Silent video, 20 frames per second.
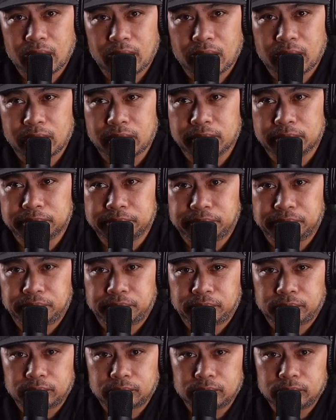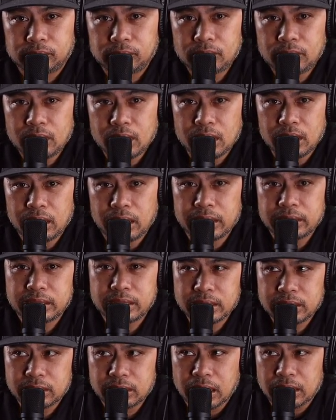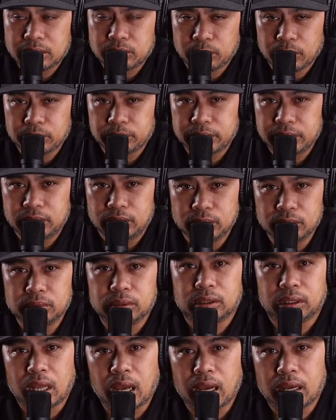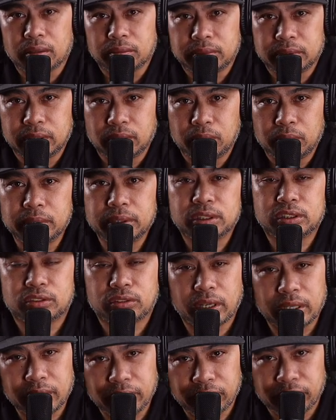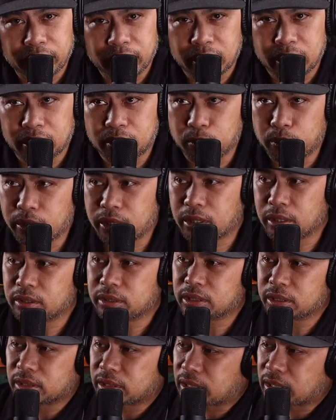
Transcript: And and I think that's what we do a lot. We always try to fit in, whether it's